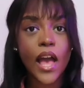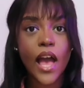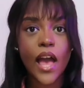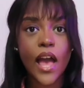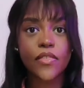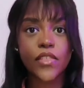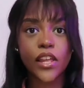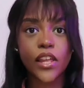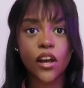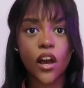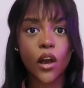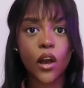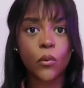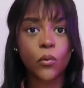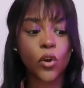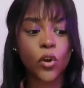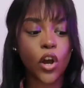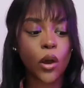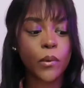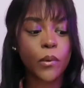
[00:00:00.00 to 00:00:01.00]
and then I
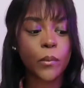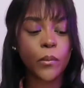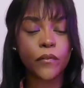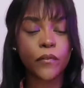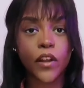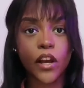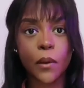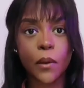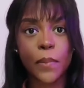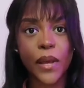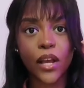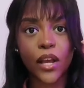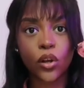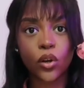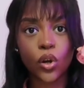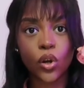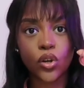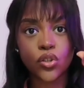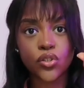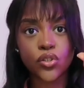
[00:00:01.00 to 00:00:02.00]
will go in with like a pink
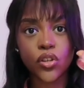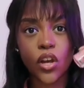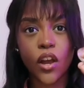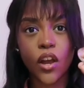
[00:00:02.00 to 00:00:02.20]
gloss